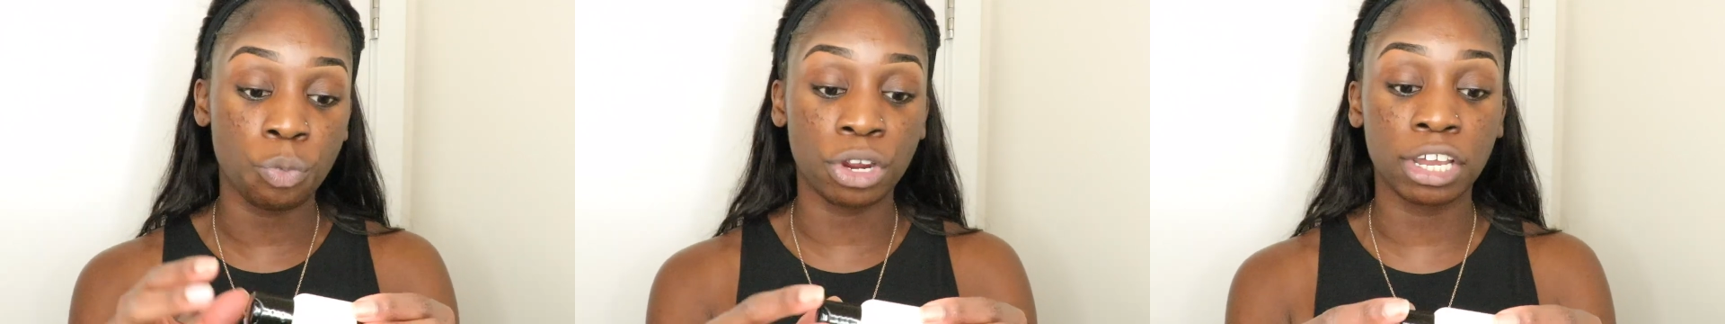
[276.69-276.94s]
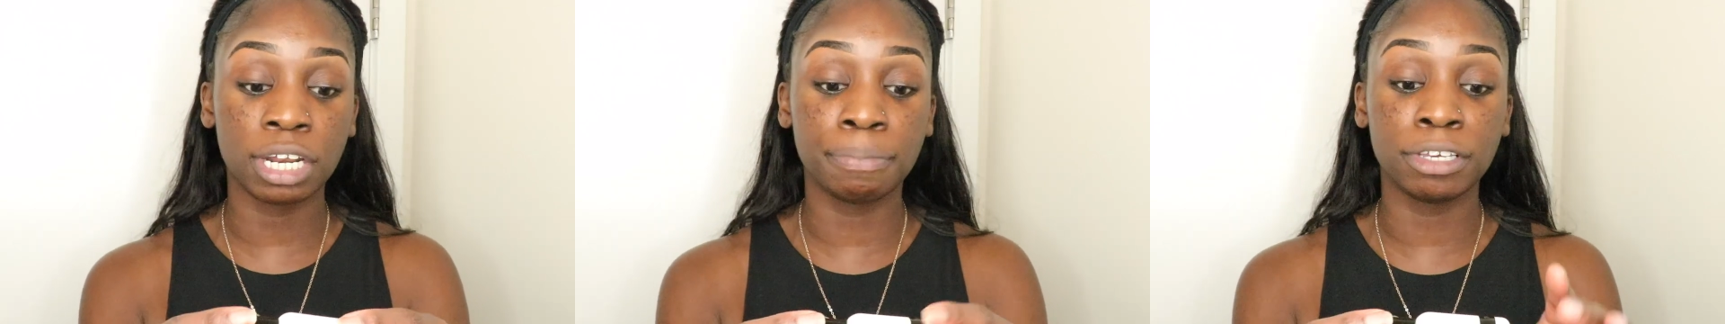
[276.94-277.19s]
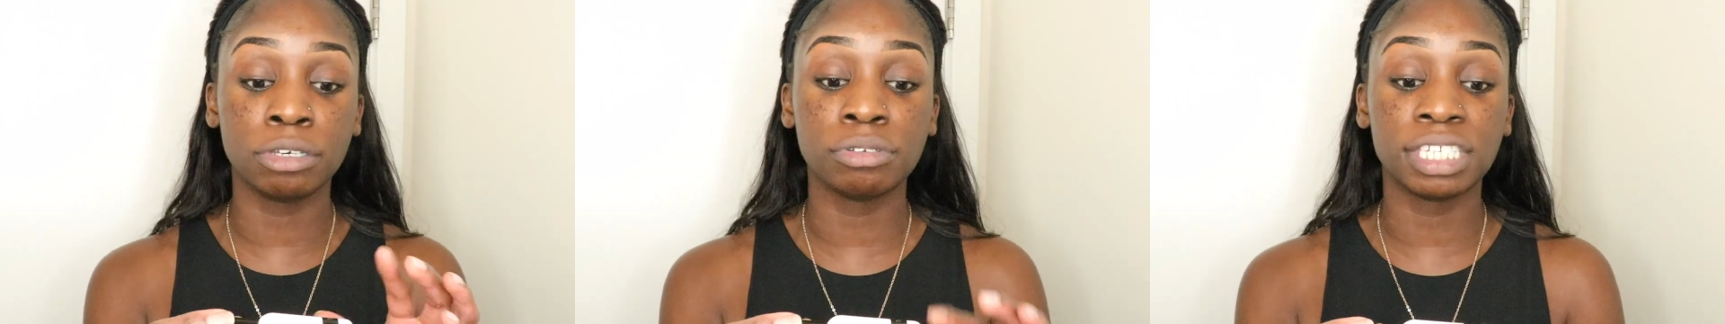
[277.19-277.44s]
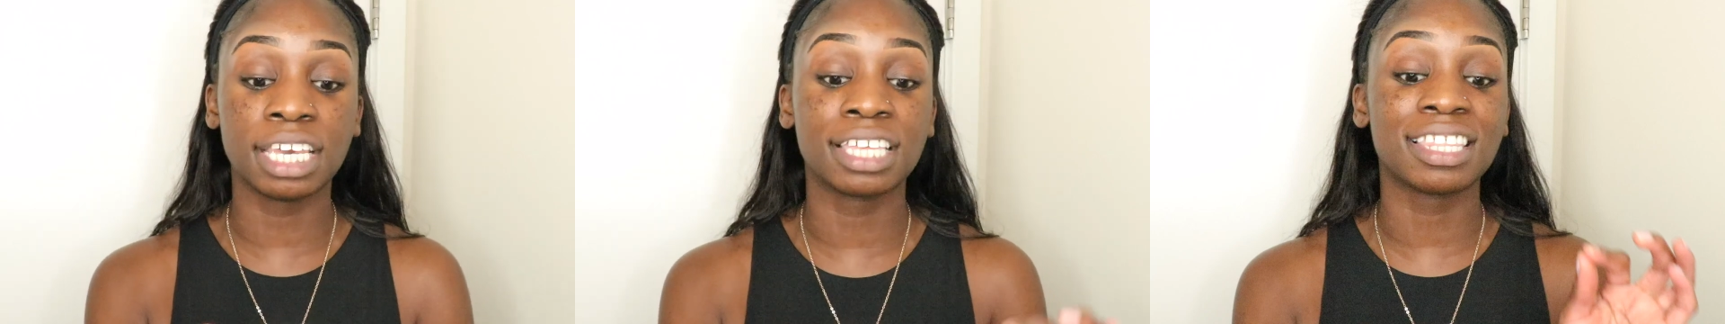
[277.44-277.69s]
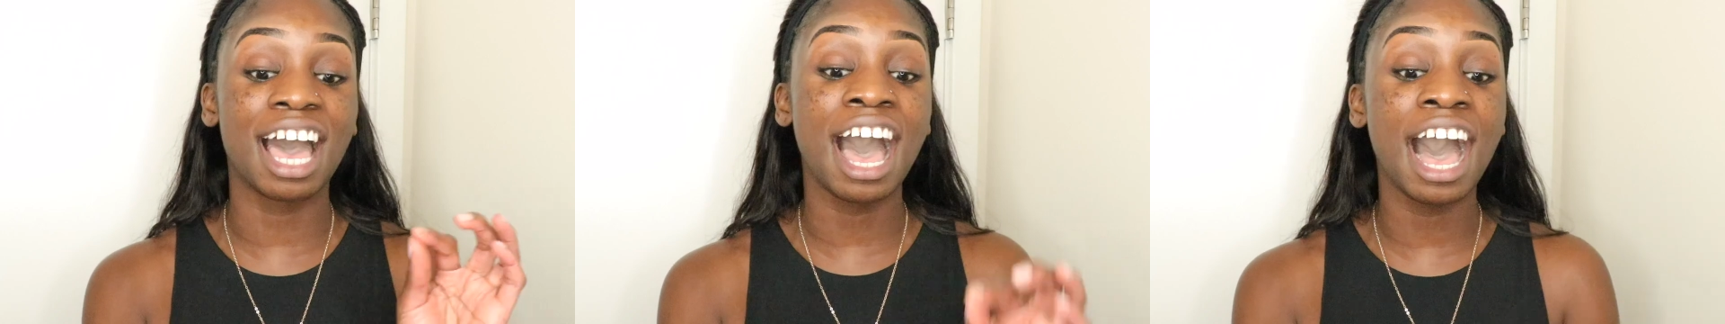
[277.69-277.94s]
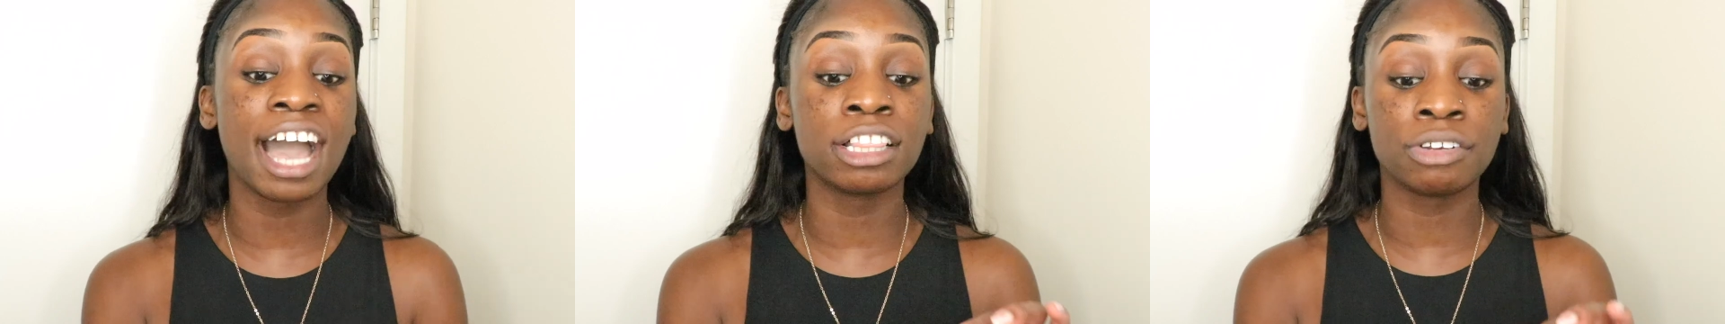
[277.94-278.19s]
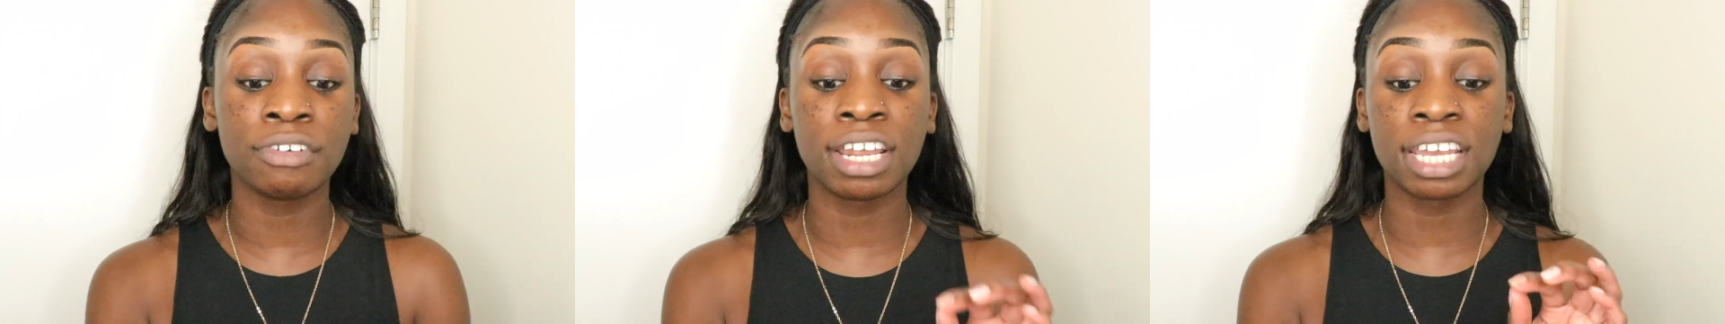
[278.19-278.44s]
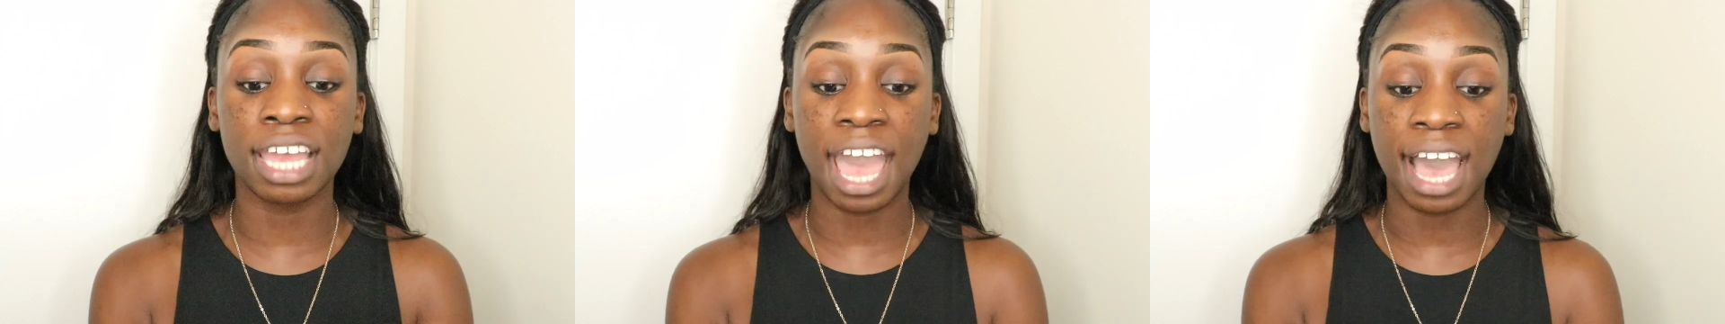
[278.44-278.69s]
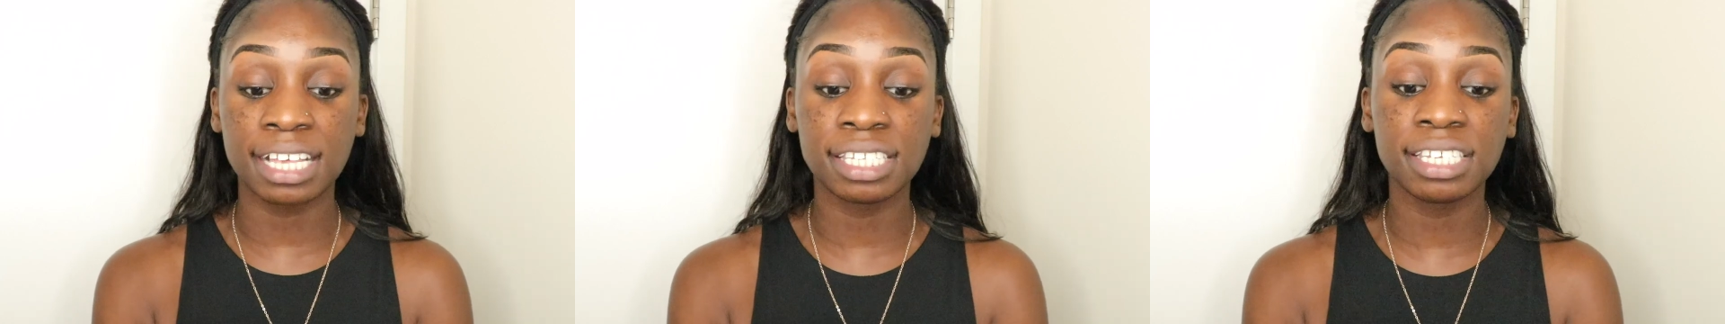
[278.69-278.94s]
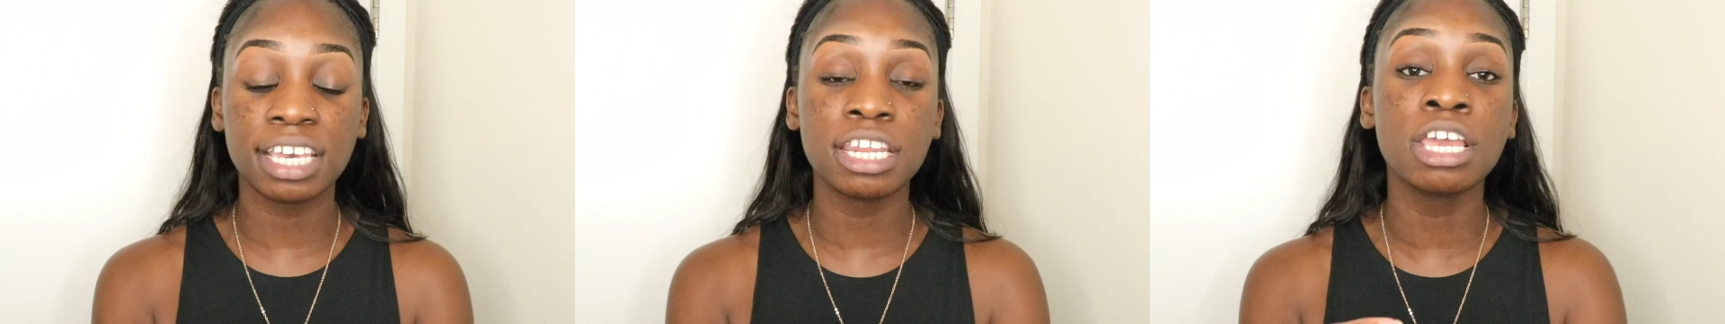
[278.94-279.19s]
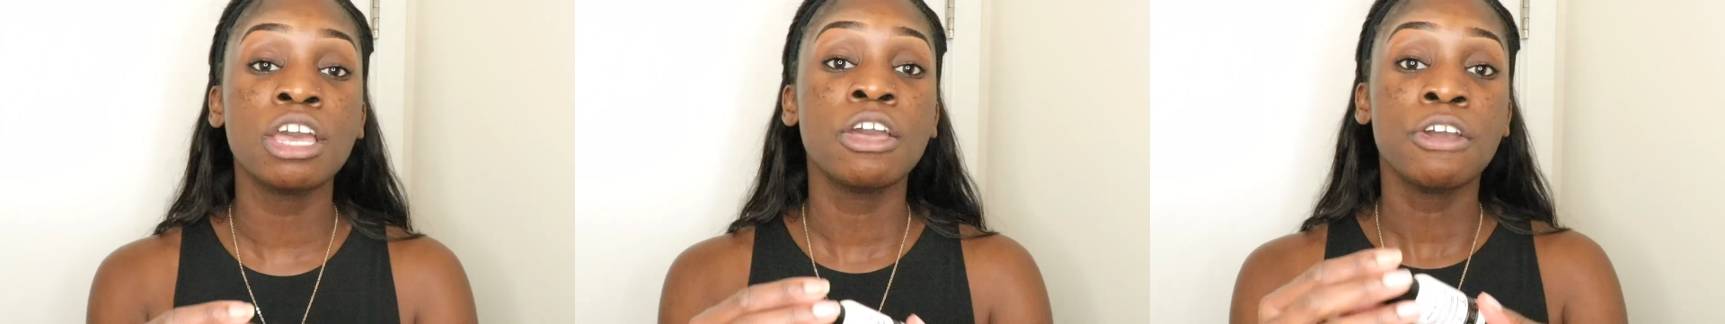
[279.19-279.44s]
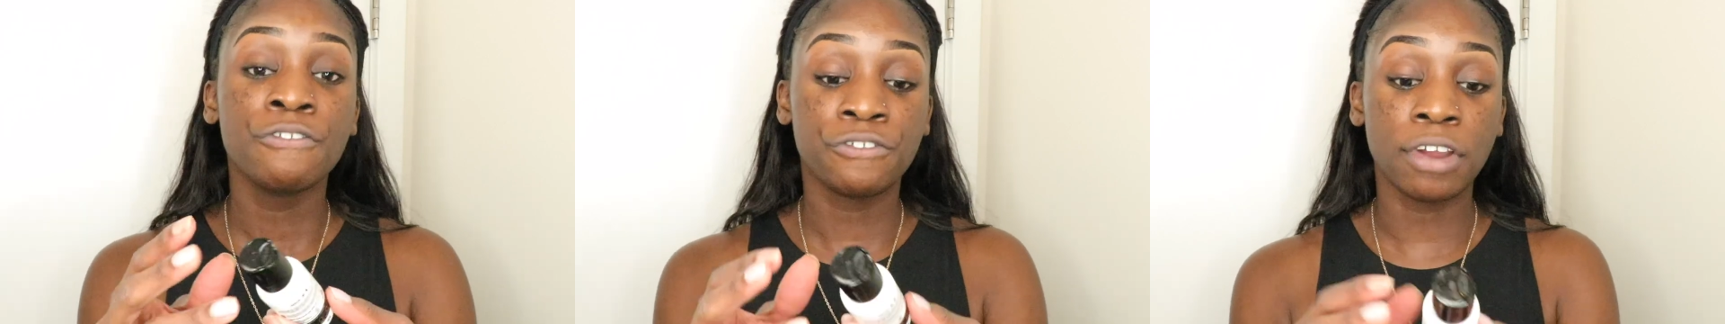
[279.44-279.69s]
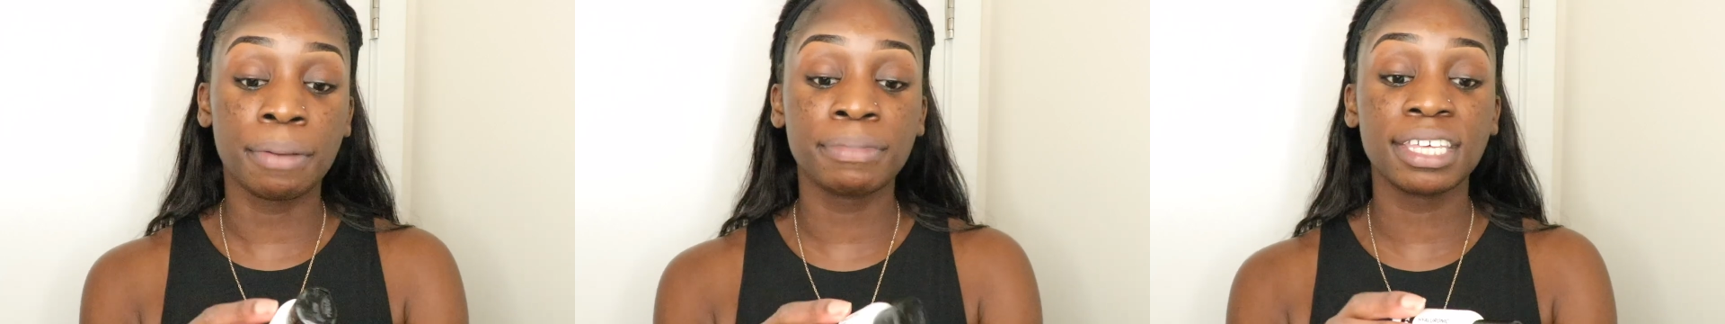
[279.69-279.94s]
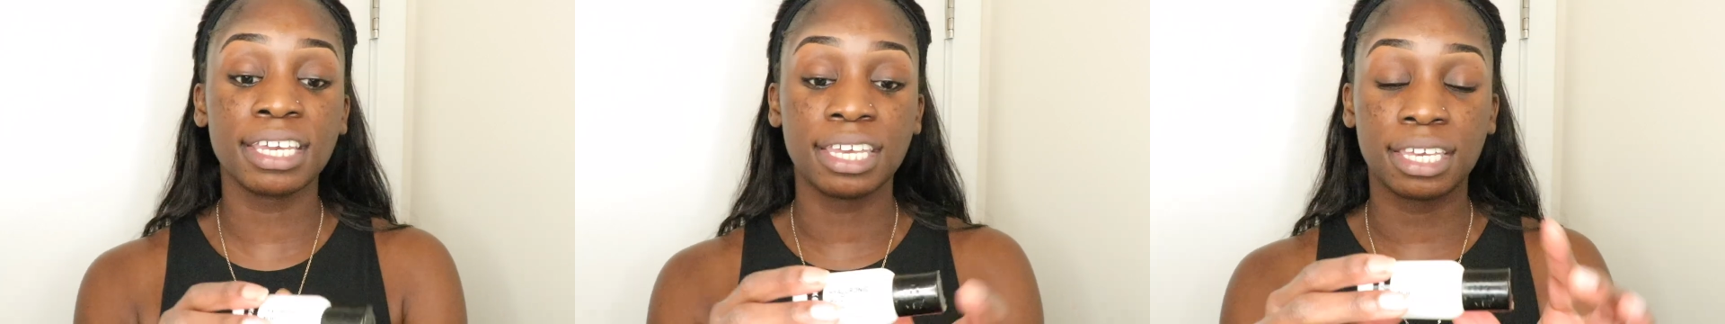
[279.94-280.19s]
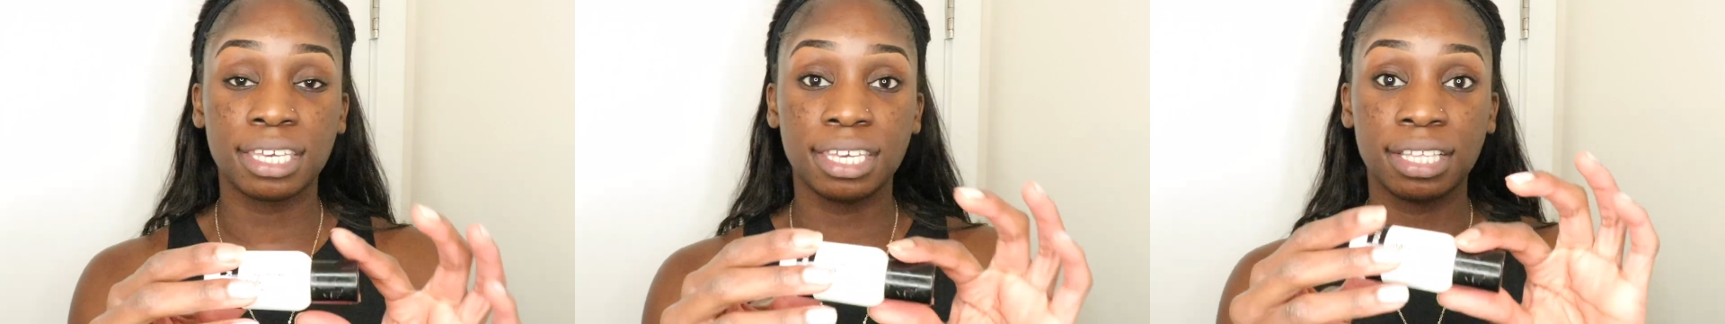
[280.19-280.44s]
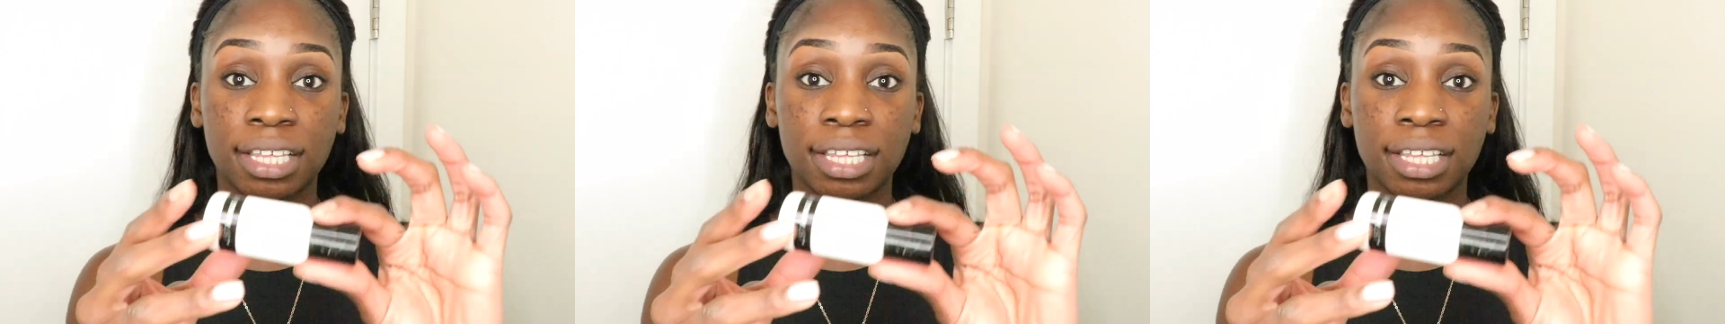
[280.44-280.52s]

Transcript: we're going to be using the hyaluronic acid from the Inkey